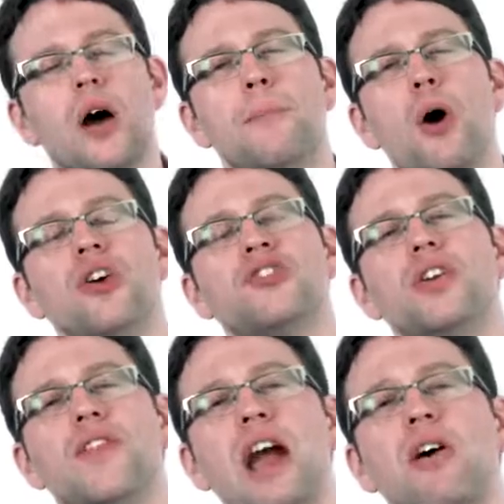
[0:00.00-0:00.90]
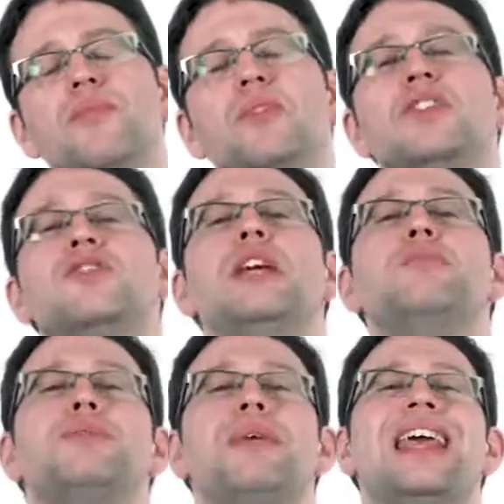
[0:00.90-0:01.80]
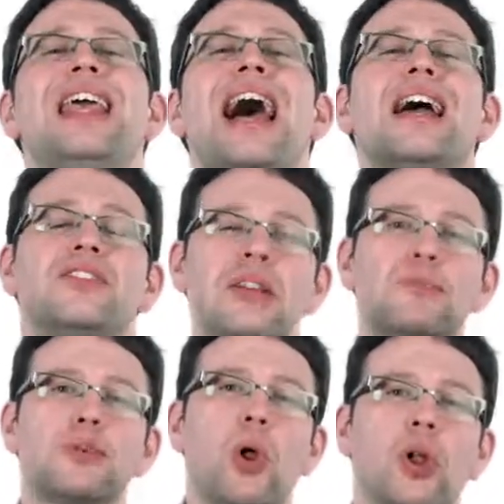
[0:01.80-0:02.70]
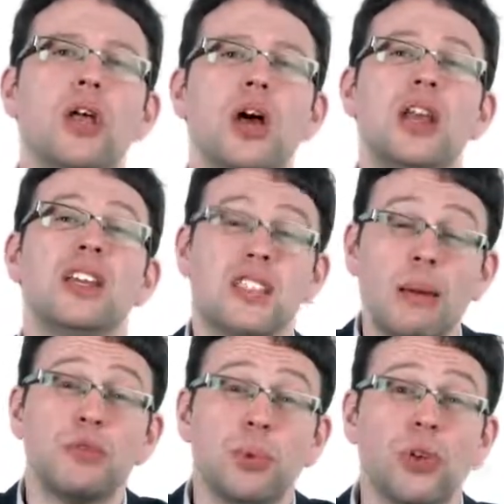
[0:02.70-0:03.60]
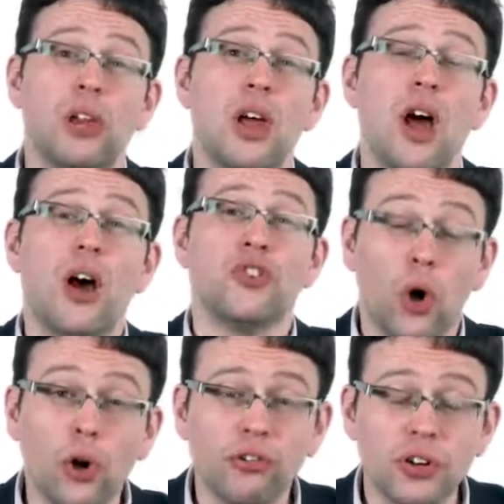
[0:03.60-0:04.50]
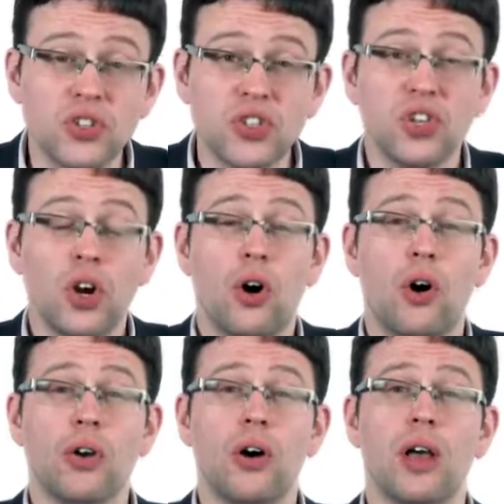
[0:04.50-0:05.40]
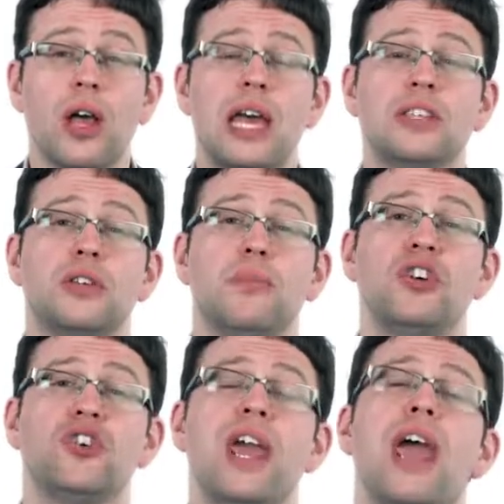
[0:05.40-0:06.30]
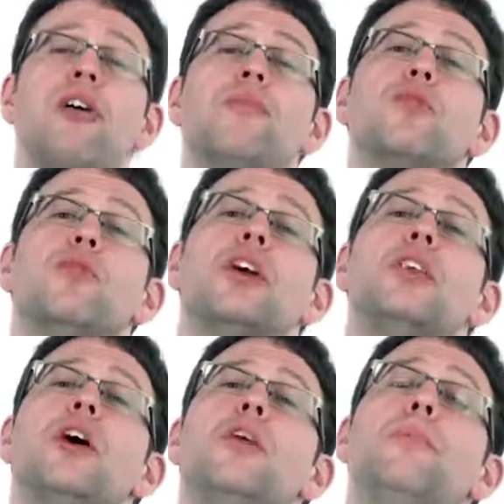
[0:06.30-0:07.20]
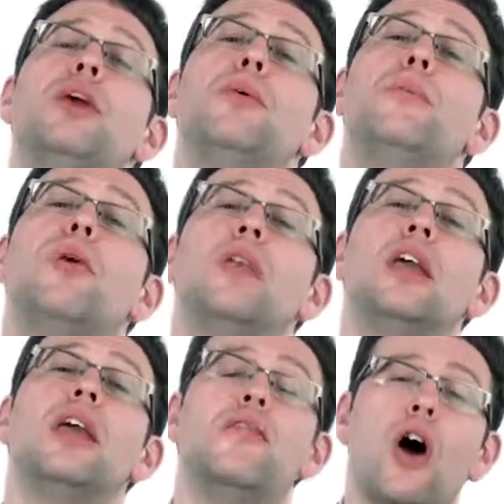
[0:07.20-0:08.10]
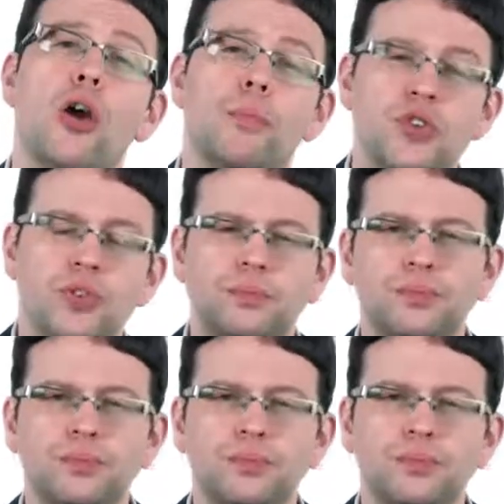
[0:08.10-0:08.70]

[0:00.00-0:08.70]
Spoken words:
margin of error is deemed to be acceptable, an acceptable tolerance on our estimation error within an opinion polling environment.